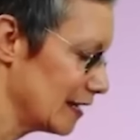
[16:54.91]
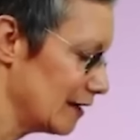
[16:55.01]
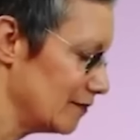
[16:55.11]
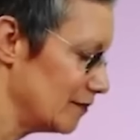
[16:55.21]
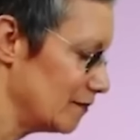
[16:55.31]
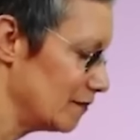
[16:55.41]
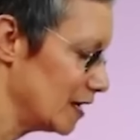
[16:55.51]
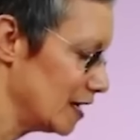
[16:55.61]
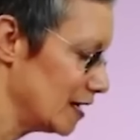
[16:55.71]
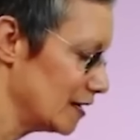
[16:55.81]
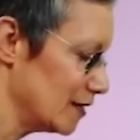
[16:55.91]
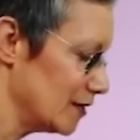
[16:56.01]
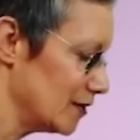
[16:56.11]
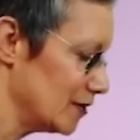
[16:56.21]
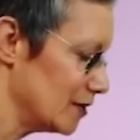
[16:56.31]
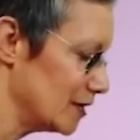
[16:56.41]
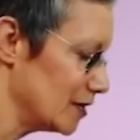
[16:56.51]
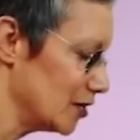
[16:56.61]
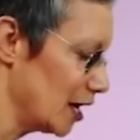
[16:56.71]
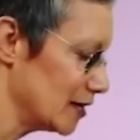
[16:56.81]
and feel the
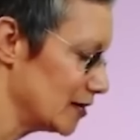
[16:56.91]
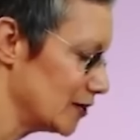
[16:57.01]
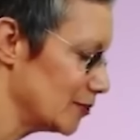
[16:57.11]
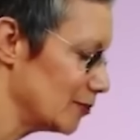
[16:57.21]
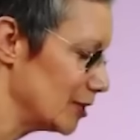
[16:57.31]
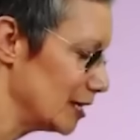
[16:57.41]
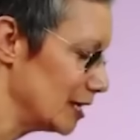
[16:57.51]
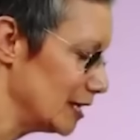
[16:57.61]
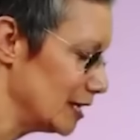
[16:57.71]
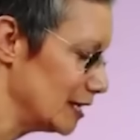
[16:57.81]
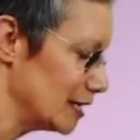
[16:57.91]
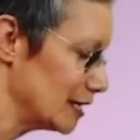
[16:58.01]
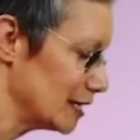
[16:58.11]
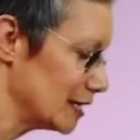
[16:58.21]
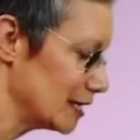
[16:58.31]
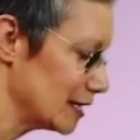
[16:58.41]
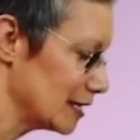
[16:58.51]
gentle peace,